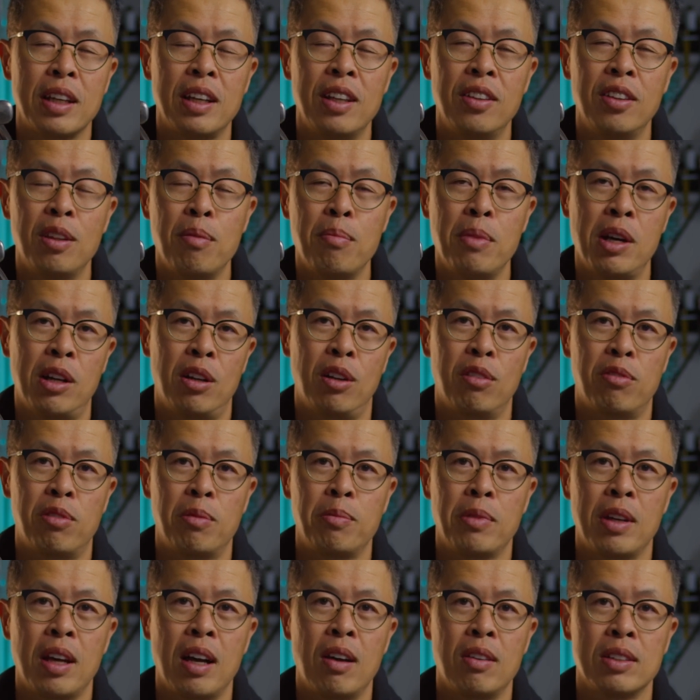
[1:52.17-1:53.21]
in the metal
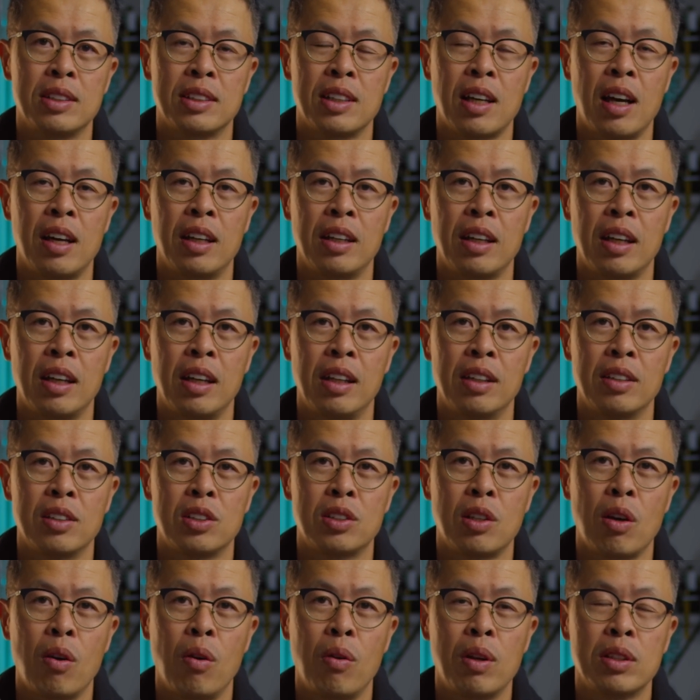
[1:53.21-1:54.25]
from the outside in.
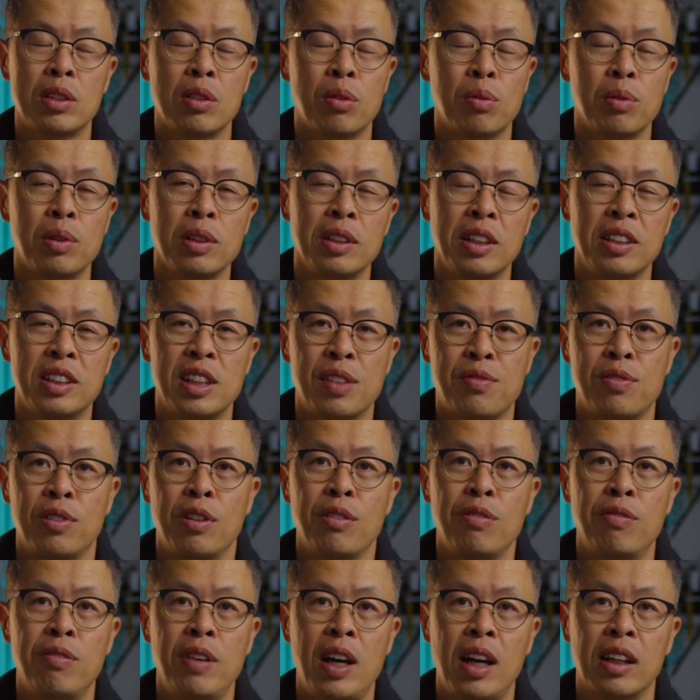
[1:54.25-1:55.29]
So it's a really
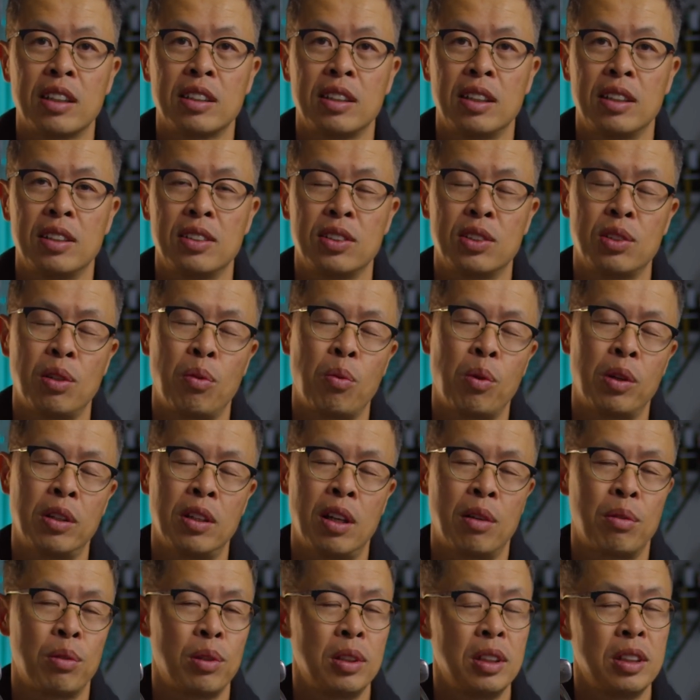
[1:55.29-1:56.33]
different effect. So we're
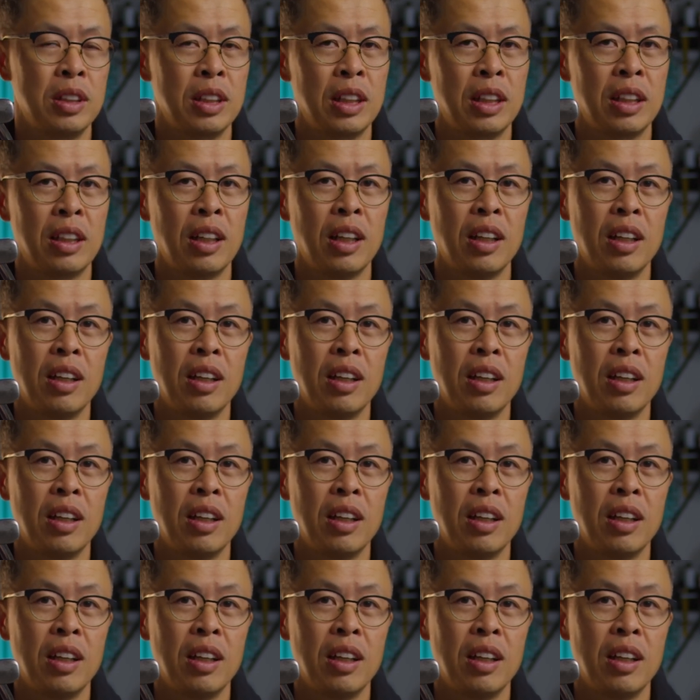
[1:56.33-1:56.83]
not really,